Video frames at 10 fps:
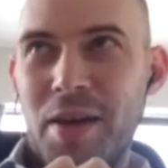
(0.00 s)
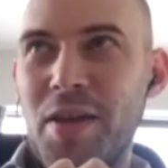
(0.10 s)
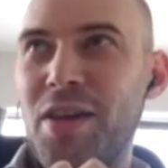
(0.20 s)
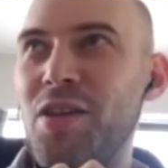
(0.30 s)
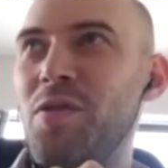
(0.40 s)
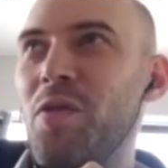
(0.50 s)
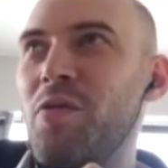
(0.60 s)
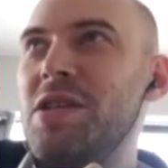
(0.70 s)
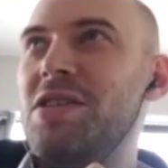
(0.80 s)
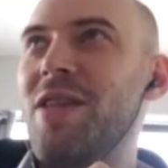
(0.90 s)
think the
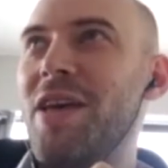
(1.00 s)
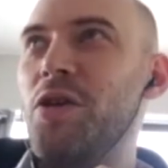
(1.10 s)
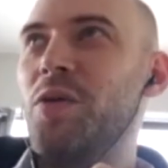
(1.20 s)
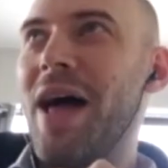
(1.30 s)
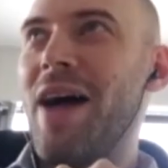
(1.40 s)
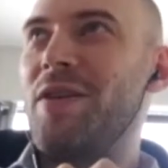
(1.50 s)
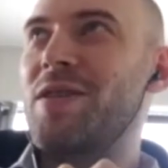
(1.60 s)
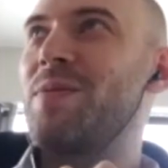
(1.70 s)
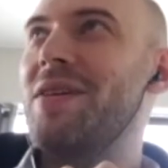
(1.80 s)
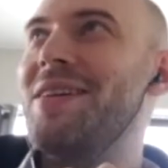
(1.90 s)
reason that you laugh
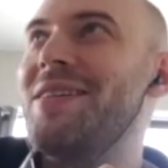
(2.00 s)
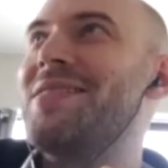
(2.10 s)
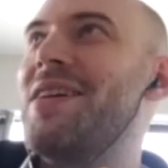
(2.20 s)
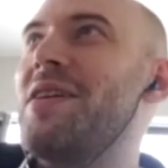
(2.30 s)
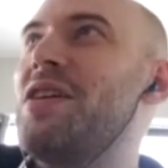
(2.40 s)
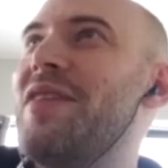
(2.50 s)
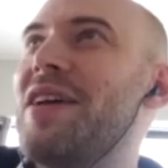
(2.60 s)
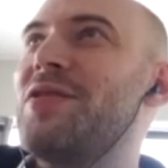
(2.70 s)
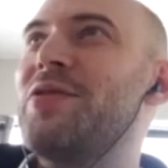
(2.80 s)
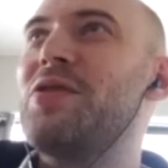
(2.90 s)
explains, I think you've
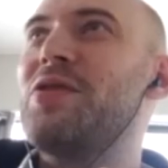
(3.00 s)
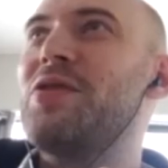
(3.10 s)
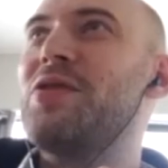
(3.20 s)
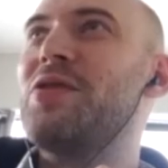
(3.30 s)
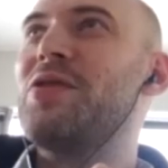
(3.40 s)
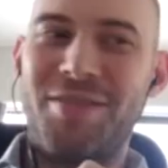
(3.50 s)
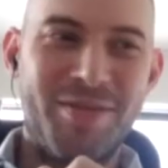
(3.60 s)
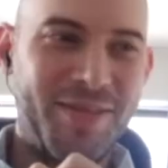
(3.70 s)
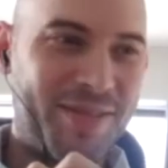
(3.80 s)
answered your own question.